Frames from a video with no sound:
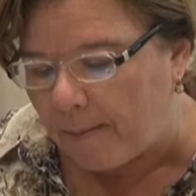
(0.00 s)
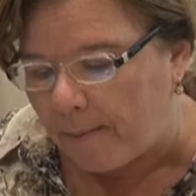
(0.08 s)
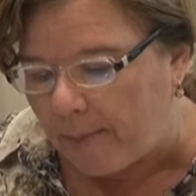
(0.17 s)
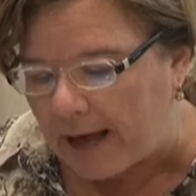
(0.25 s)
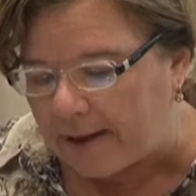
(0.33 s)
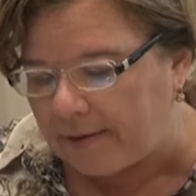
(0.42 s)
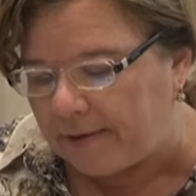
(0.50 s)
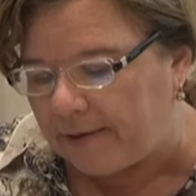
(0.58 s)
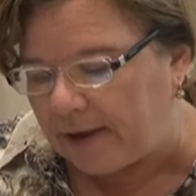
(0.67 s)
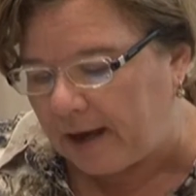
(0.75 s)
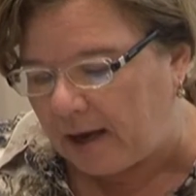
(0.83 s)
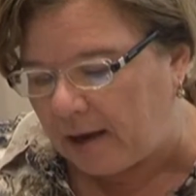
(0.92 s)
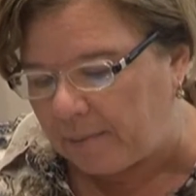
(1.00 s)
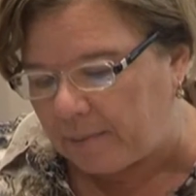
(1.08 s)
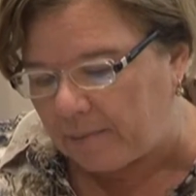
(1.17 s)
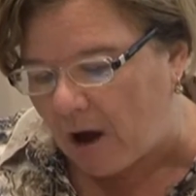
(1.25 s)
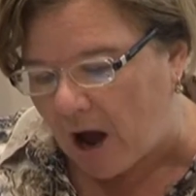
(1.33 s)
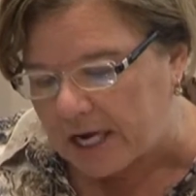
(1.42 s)
But the
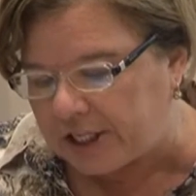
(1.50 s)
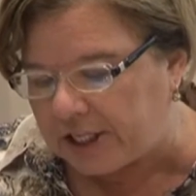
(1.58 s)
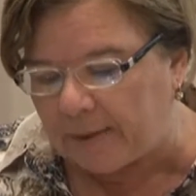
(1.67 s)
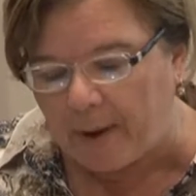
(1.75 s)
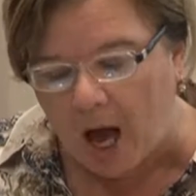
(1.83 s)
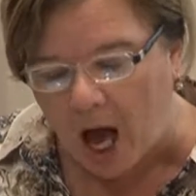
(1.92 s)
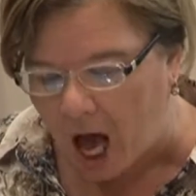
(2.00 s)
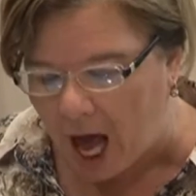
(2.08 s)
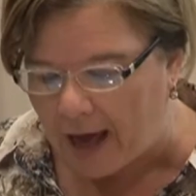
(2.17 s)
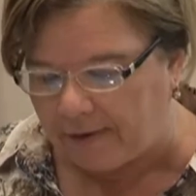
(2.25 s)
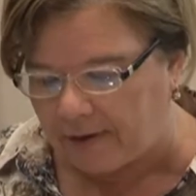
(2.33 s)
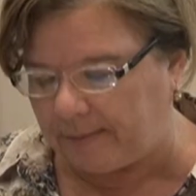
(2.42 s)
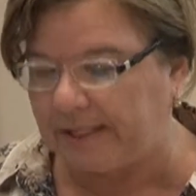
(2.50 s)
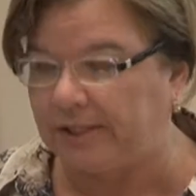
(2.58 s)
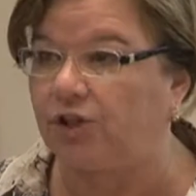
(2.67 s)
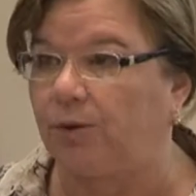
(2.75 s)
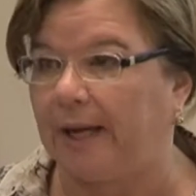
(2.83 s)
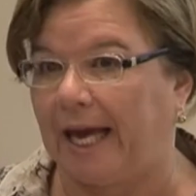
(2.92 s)
idea behind them is
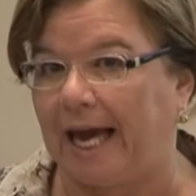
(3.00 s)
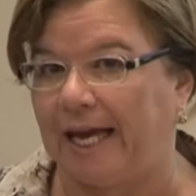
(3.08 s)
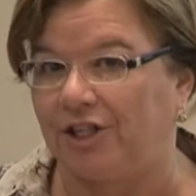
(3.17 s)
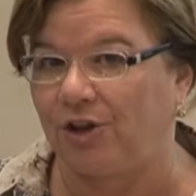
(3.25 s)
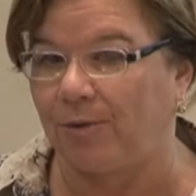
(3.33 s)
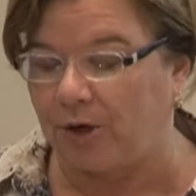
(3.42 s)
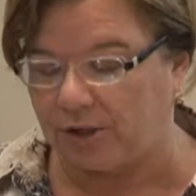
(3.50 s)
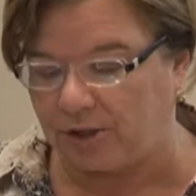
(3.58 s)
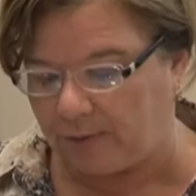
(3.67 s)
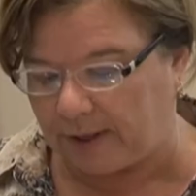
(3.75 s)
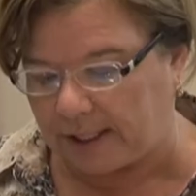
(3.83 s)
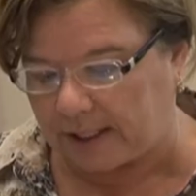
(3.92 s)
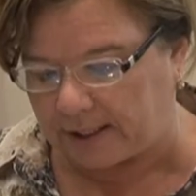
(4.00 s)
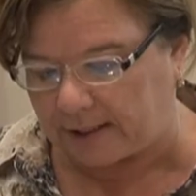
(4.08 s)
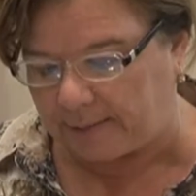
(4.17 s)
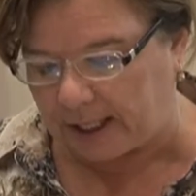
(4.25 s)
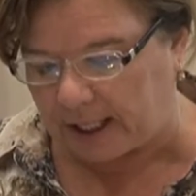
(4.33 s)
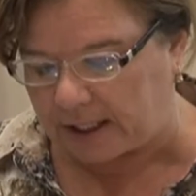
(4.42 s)
to engage the person with a
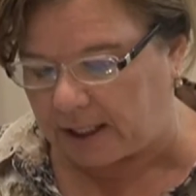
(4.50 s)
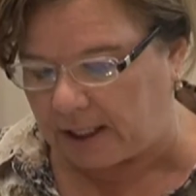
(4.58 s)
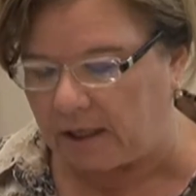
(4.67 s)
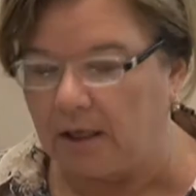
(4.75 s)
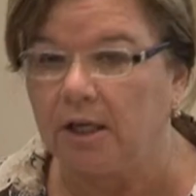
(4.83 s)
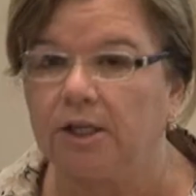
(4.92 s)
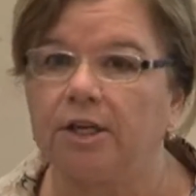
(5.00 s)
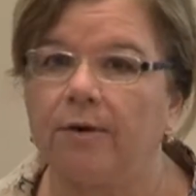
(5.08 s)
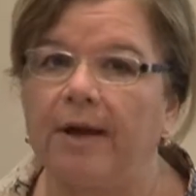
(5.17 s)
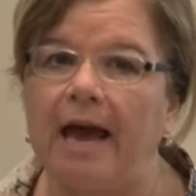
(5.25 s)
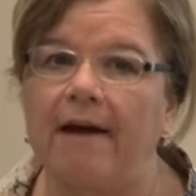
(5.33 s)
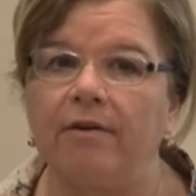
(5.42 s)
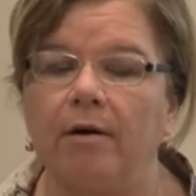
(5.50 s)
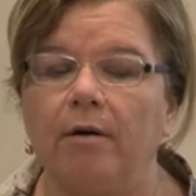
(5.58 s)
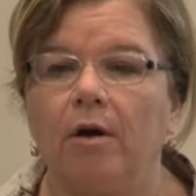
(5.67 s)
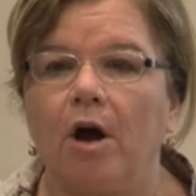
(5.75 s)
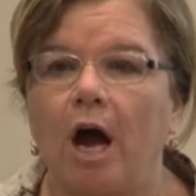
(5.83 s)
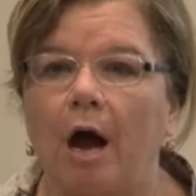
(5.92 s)
disability. So we have
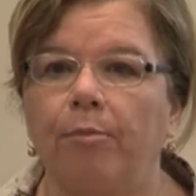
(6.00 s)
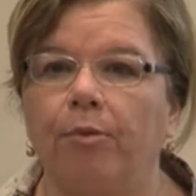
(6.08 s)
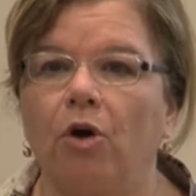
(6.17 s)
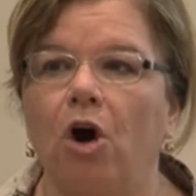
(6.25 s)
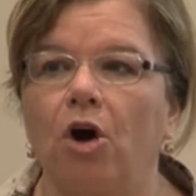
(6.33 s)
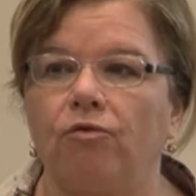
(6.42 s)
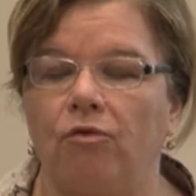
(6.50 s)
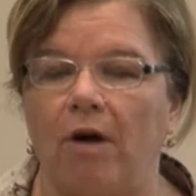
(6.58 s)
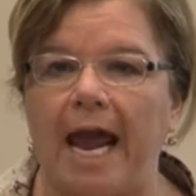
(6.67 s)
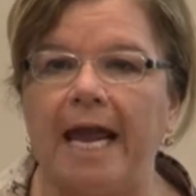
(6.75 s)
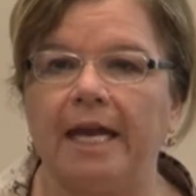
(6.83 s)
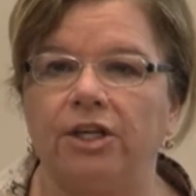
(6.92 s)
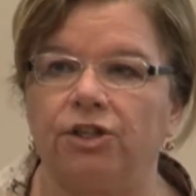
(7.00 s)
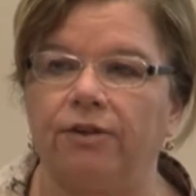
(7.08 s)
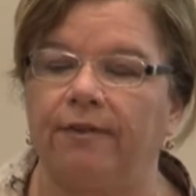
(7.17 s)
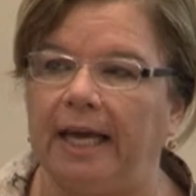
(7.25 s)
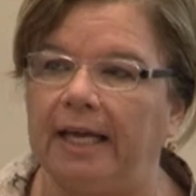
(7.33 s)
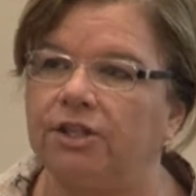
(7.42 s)
a broad range of
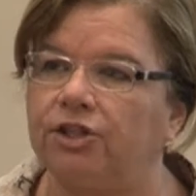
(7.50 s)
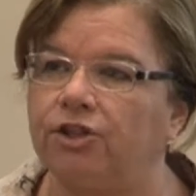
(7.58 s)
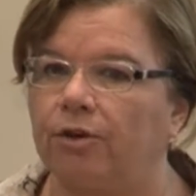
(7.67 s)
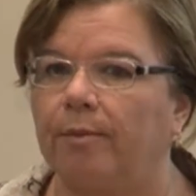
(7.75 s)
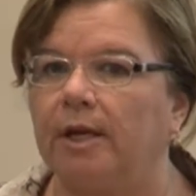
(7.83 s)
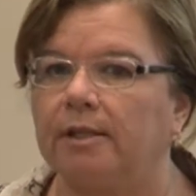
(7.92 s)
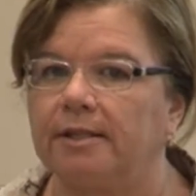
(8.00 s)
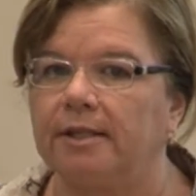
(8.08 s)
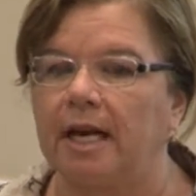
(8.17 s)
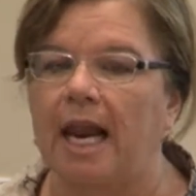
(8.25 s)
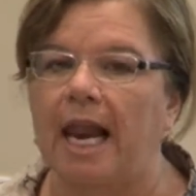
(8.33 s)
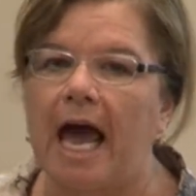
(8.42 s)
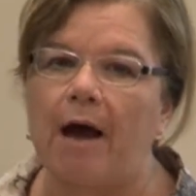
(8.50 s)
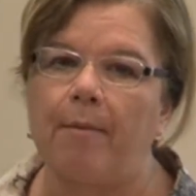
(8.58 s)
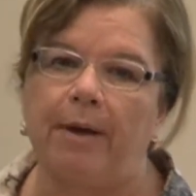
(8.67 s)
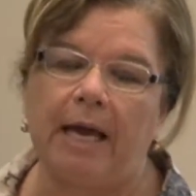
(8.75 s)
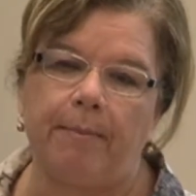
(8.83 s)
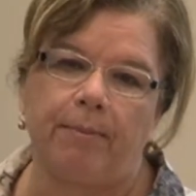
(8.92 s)
instruments that allow
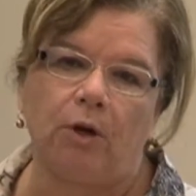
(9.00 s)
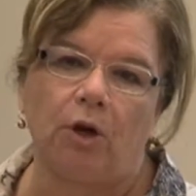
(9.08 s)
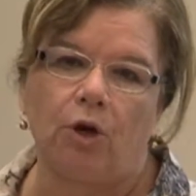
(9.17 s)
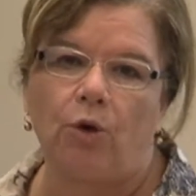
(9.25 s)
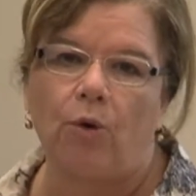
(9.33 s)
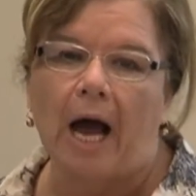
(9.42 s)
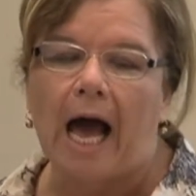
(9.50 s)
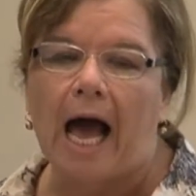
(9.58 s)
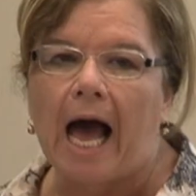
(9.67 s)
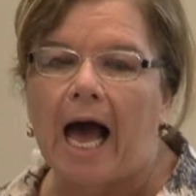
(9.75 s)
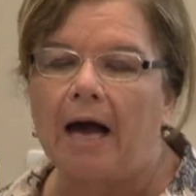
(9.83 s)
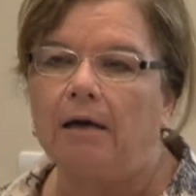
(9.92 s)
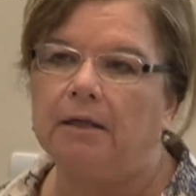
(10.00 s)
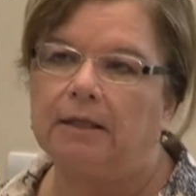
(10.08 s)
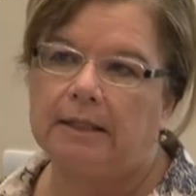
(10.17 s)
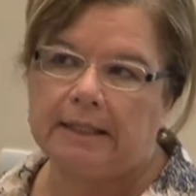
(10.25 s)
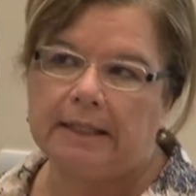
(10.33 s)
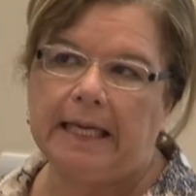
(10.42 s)
people who are
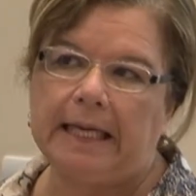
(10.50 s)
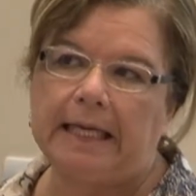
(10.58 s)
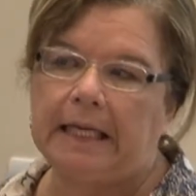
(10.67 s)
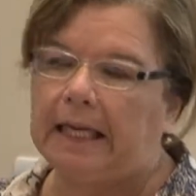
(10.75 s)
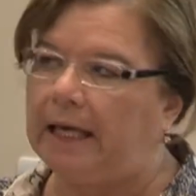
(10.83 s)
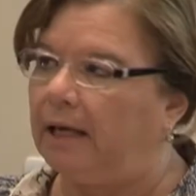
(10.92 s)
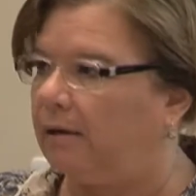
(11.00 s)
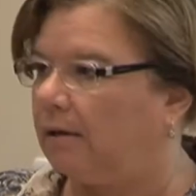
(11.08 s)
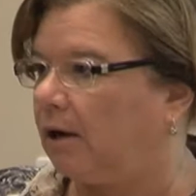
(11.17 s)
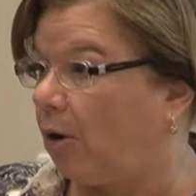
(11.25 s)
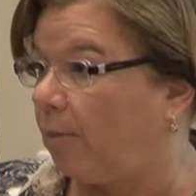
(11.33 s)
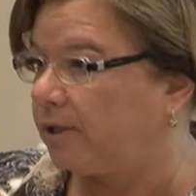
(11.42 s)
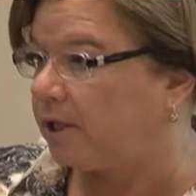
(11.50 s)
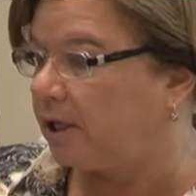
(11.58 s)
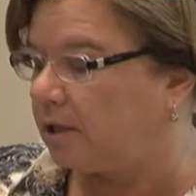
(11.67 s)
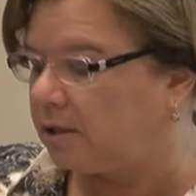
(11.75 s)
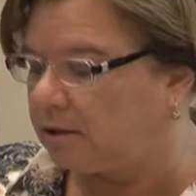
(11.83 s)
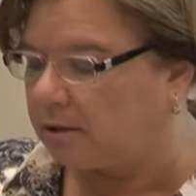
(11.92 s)
legally
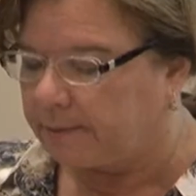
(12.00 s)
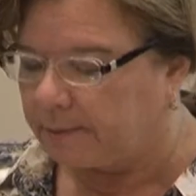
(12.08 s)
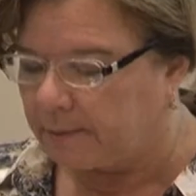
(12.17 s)
competent